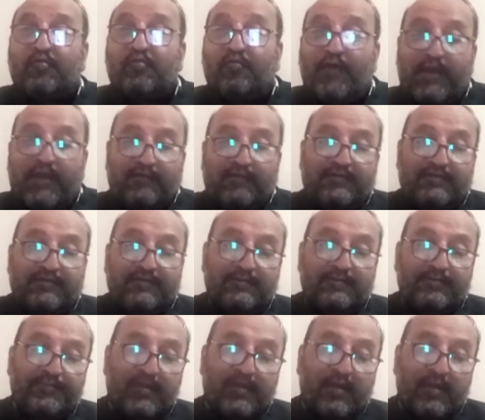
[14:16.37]
that is
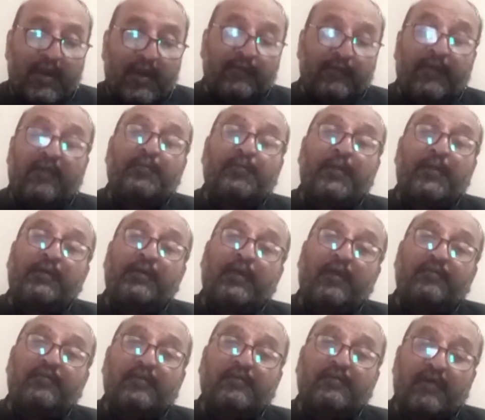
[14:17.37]
the new generation